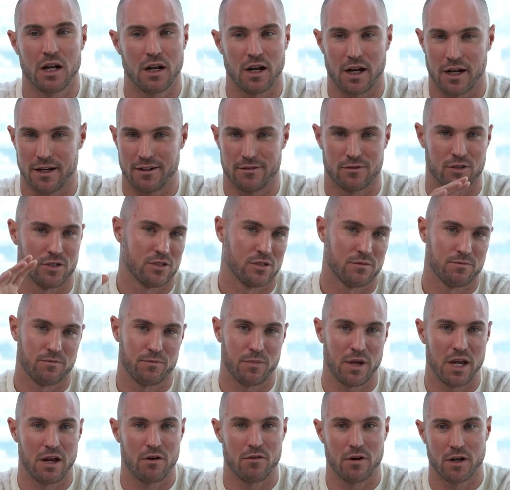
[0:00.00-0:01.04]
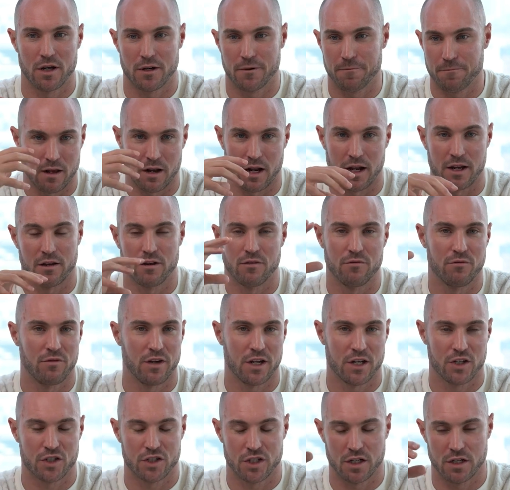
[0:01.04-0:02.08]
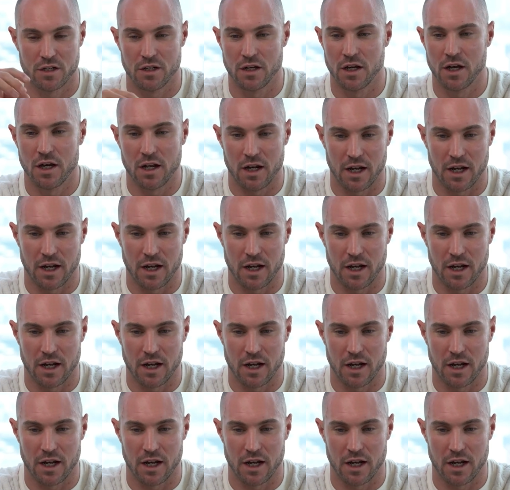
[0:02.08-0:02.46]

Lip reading: like just period, like conviction,